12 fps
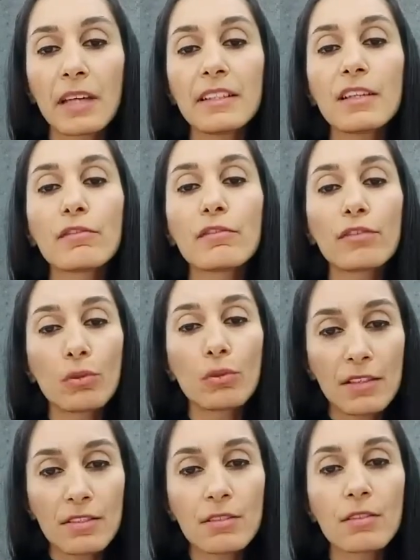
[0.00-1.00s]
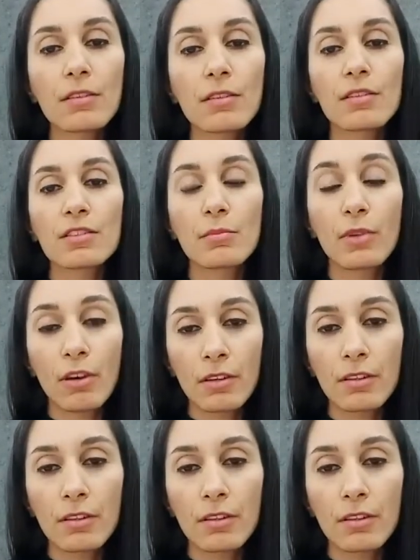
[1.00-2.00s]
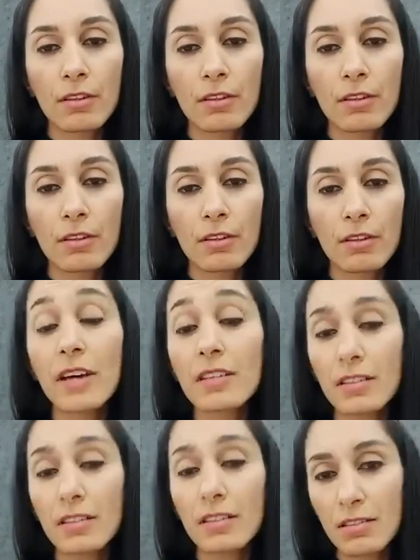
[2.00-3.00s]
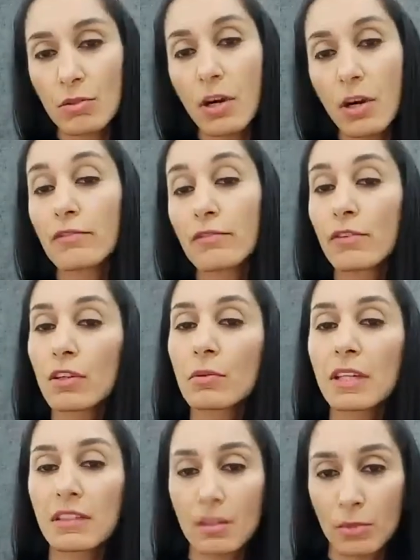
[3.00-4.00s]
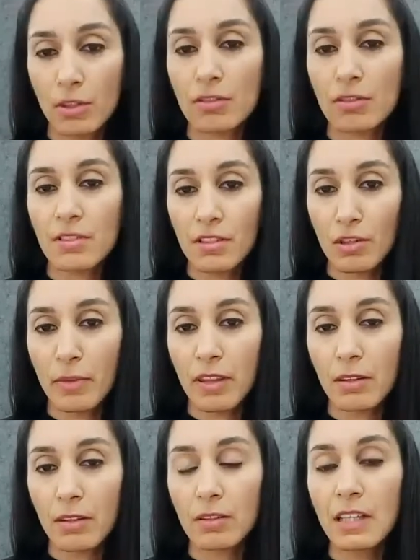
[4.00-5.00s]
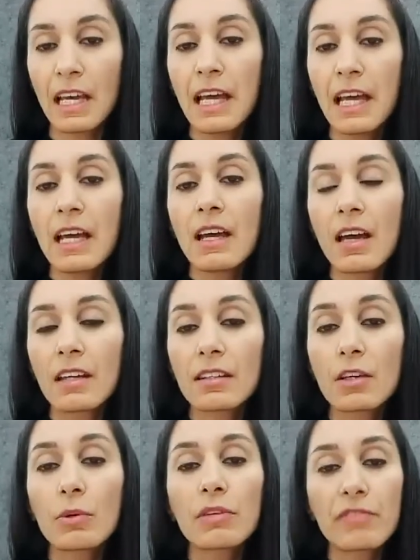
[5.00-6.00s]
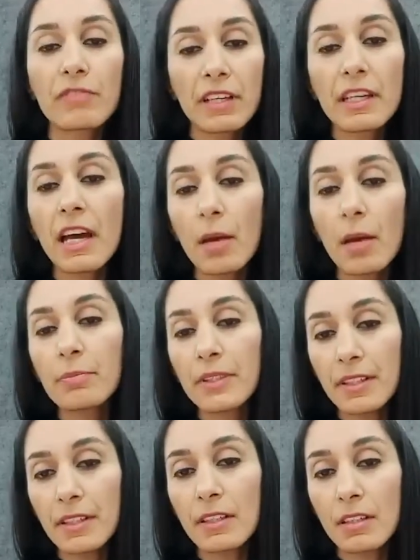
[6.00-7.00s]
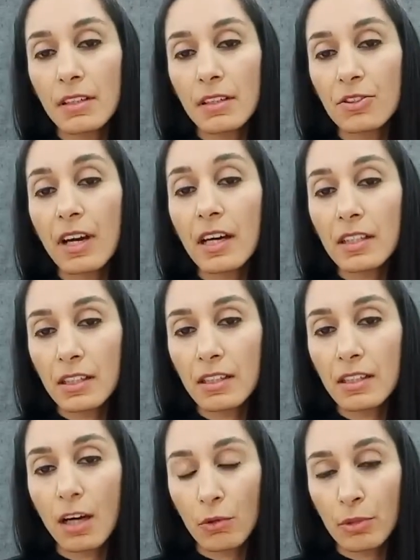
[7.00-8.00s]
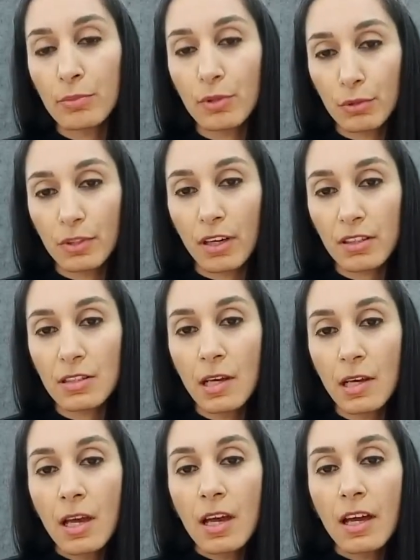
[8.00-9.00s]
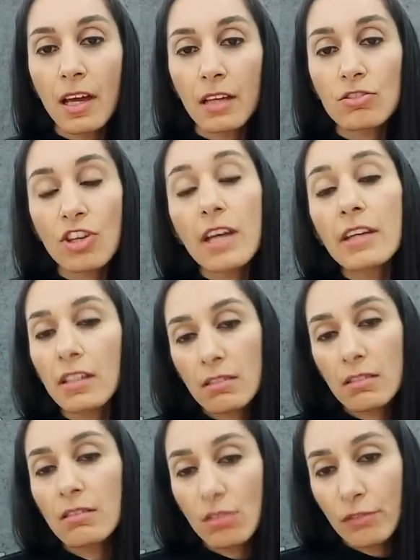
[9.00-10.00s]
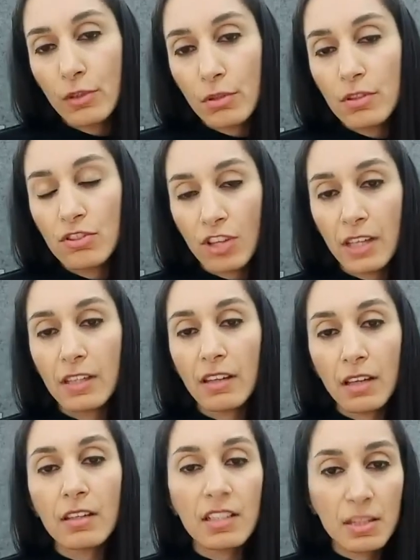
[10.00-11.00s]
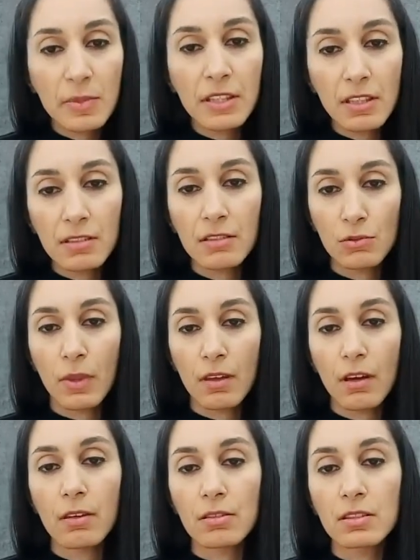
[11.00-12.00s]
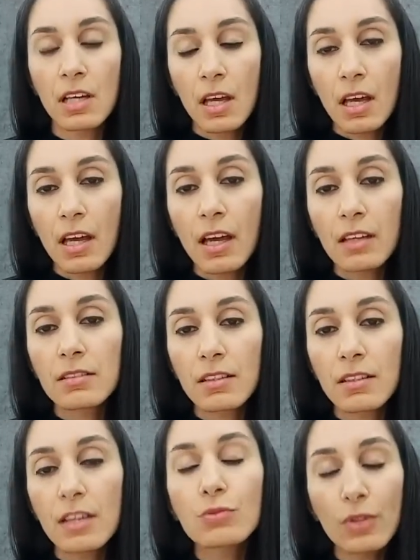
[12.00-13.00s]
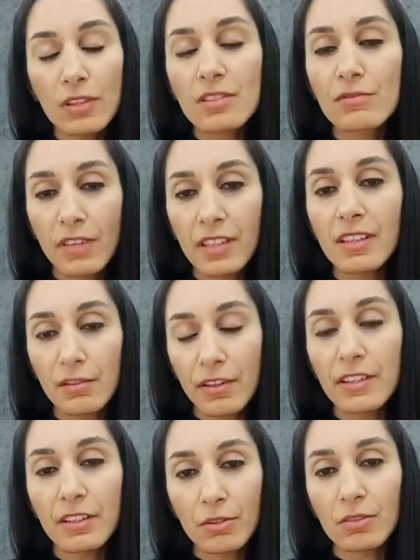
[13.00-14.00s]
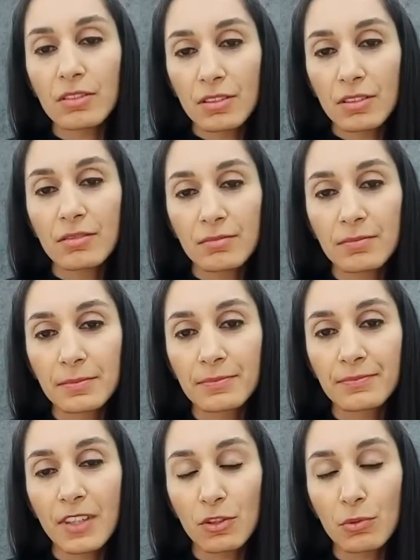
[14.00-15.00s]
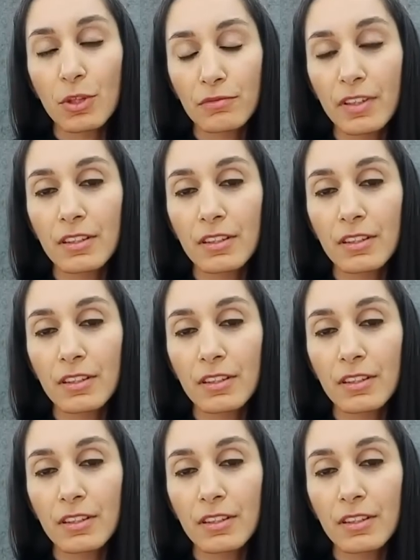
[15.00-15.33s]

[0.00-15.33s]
many influencers, bloggers, and parents who are following the Montessori method, and they were very happy trying our products and sharing their experiences with others. And it works very, very good. It worked very good.